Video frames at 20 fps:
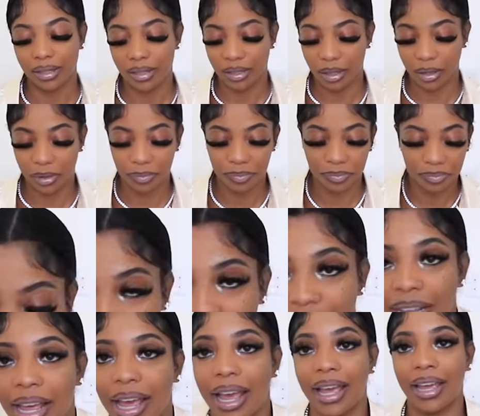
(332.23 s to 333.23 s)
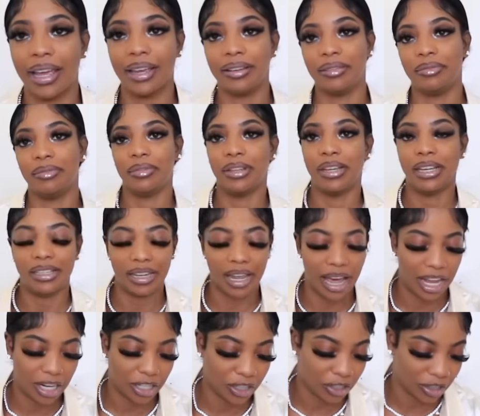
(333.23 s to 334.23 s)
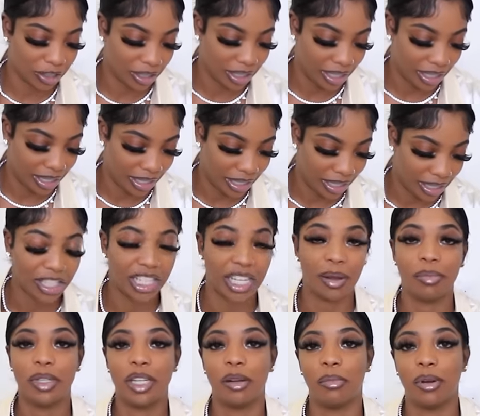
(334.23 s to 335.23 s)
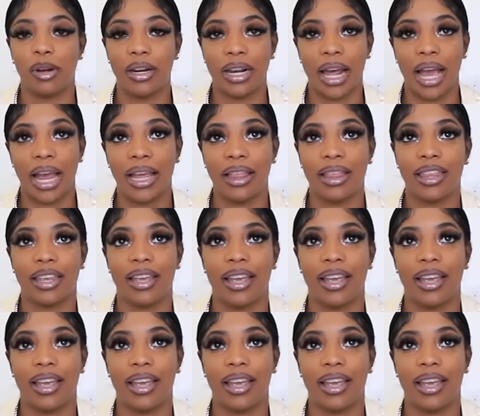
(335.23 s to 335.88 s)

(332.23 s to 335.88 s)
so today is actually September 9th